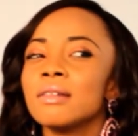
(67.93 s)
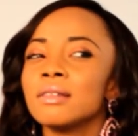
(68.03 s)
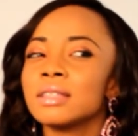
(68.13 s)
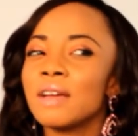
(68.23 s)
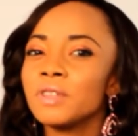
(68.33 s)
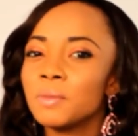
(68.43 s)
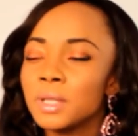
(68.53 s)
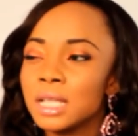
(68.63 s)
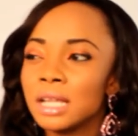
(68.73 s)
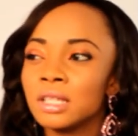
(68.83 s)

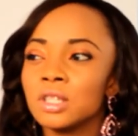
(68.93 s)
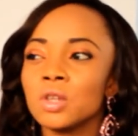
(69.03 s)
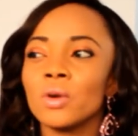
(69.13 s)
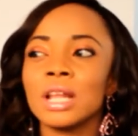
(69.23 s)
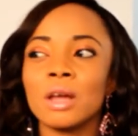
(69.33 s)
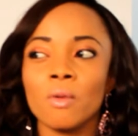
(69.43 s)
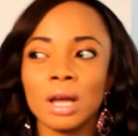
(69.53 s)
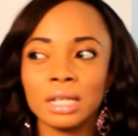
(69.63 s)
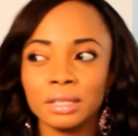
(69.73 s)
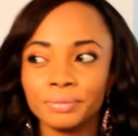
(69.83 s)
70% Toyin
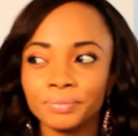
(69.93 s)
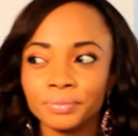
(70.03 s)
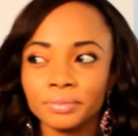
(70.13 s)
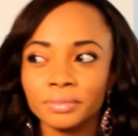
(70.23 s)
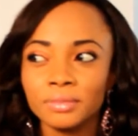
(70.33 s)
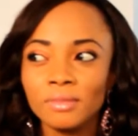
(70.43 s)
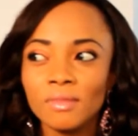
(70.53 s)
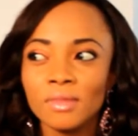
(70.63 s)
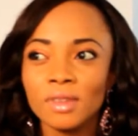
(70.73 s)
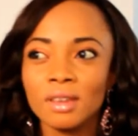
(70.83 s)
Lawani,
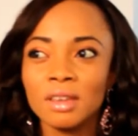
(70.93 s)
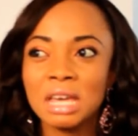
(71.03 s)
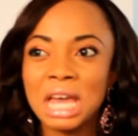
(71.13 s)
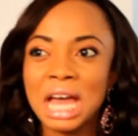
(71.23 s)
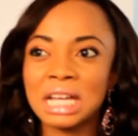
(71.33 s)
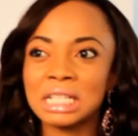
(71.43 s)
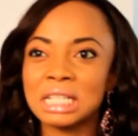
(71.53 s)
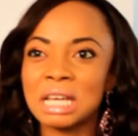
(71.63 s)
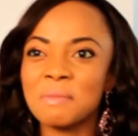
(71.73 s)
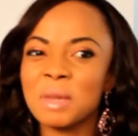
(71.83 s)

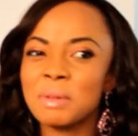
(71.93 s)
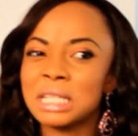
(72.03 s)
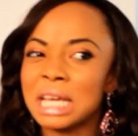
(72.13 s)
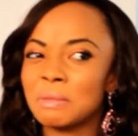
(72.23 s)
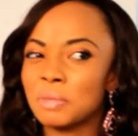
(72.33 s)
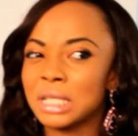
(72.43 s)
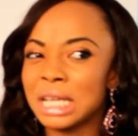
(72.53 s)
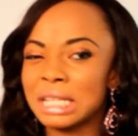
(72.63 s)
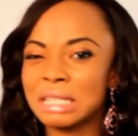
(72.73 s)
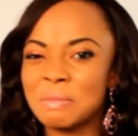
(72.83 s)
and maybe 10%
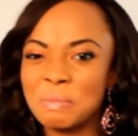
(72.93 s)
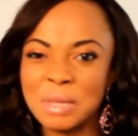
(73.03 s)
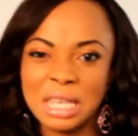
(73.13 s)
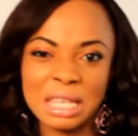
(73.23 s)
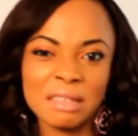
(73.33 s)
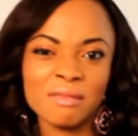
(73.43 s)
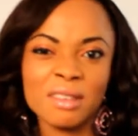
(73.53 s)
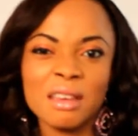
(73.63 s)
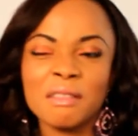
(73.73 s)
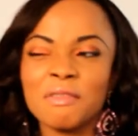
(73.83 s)
me,
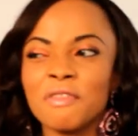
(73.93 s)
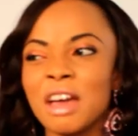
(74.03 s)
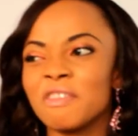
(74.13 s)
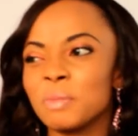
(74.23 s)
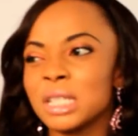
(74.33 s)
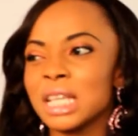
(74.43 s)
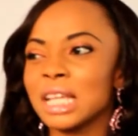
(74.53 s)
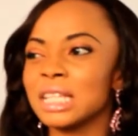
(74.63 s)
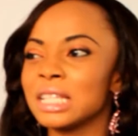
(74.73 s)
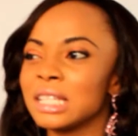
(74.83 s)

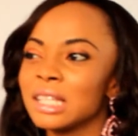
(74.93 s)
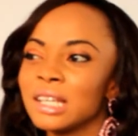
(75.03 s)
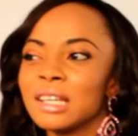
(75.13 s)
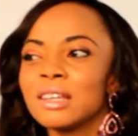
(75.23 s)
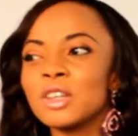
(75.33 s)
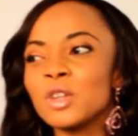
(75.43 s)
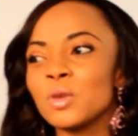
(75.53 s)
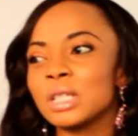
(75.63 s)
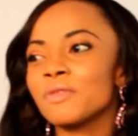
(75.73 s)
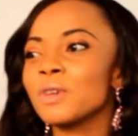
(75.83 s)
5% you
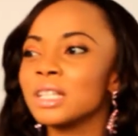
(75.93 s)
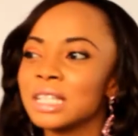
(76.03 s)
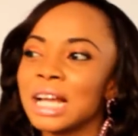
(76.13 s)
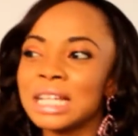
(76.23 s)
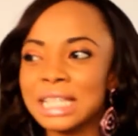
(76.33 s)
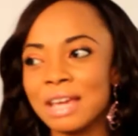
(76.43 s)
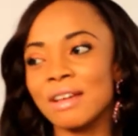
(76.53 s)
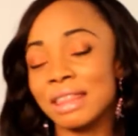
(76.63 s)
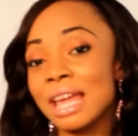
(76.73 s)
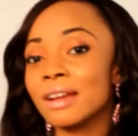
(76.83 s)
know, different stylists here
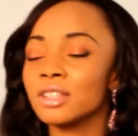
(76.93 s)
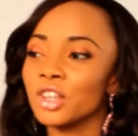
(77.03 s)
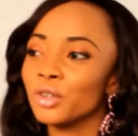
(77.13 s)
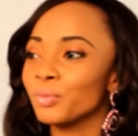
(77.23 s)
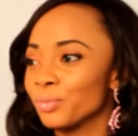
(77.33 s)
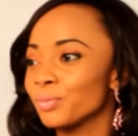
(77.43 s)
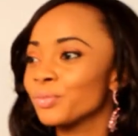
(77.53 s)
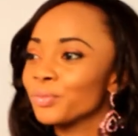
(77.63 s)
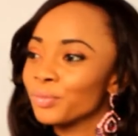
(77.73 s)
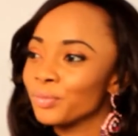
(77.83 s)
and there. So,